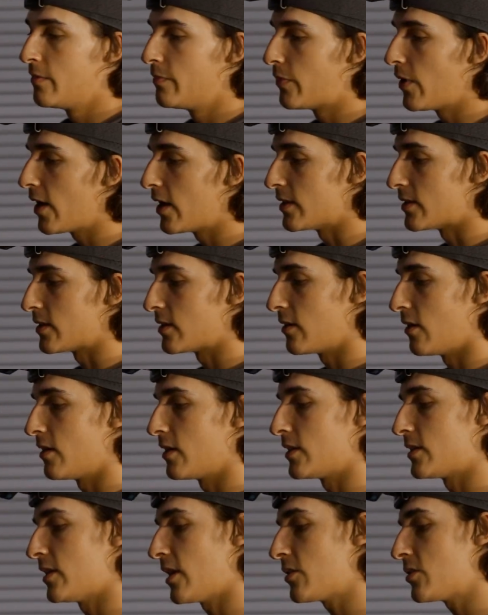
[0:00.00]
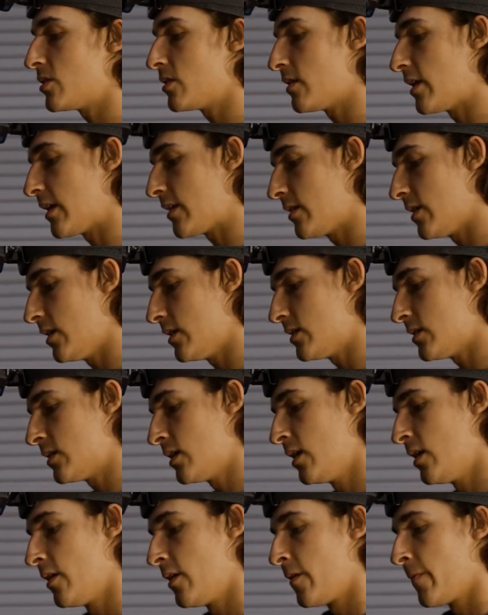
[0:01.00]
But on a section like this,
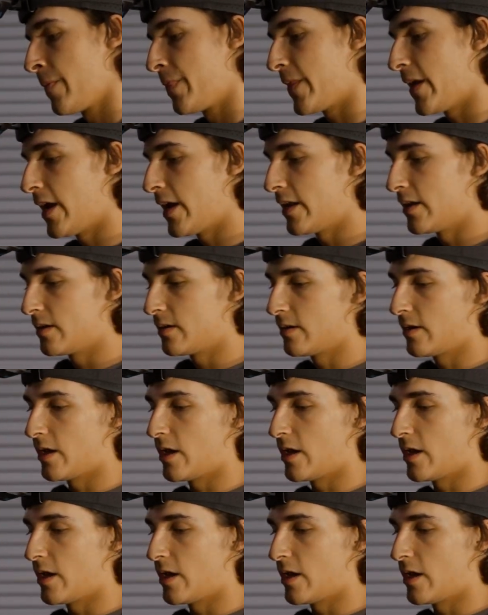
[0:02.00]
that